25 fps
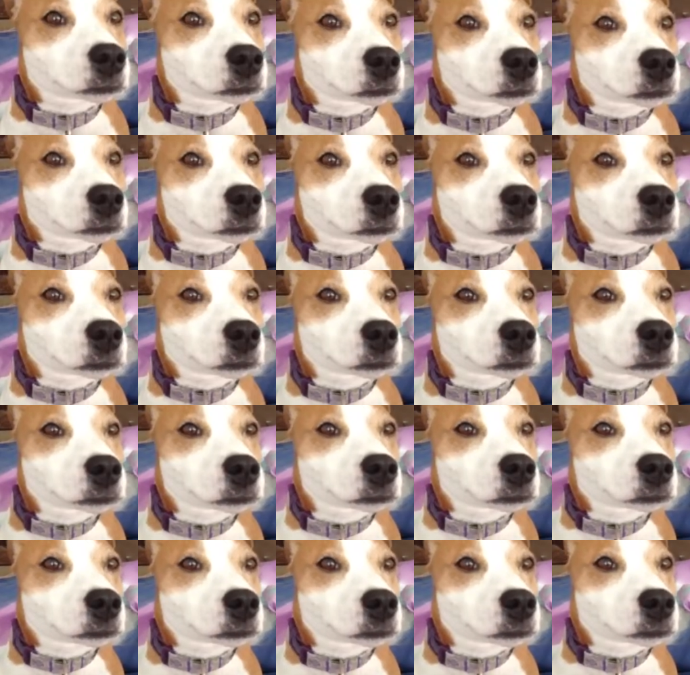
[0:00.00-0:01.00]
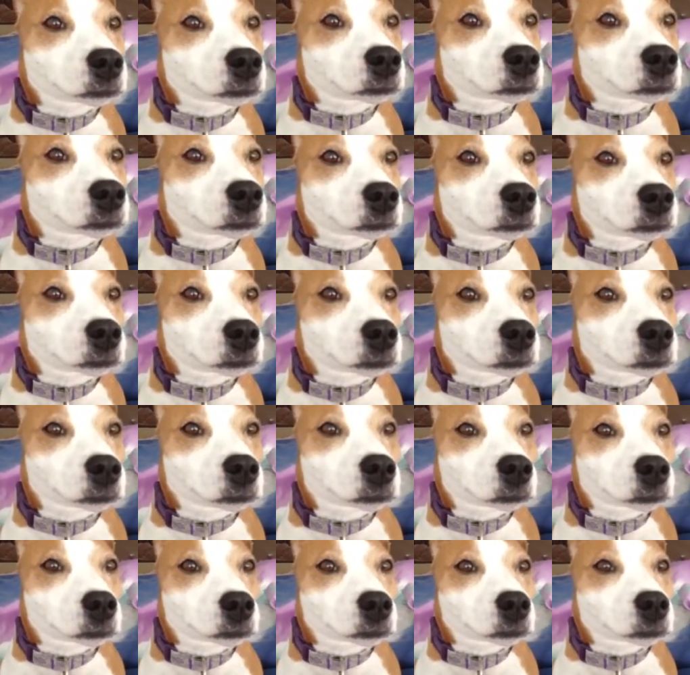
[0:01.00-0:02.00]
What are you talking? No, look, no.
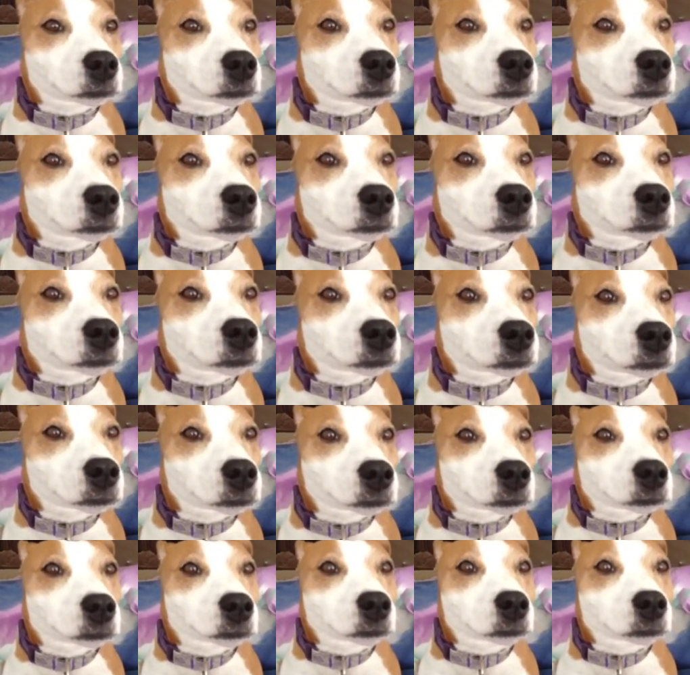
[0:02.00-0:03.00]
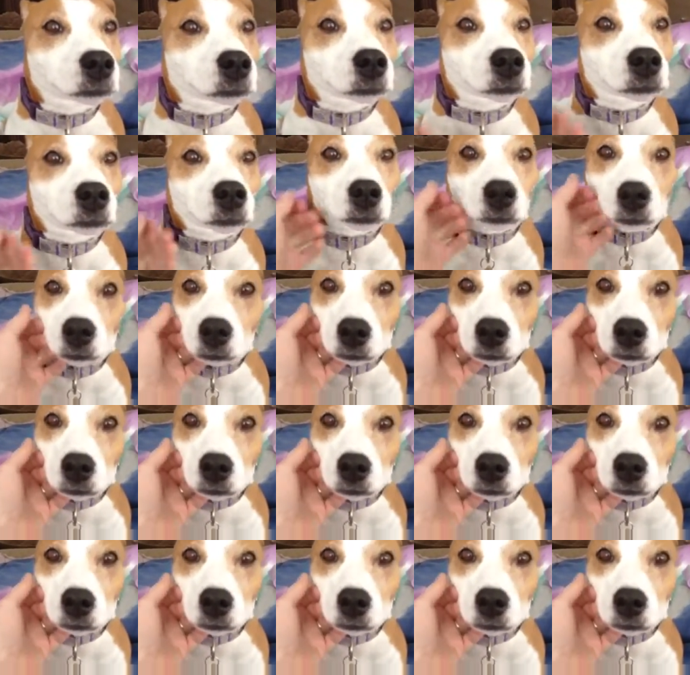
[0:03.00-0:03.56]
You remember Mummy,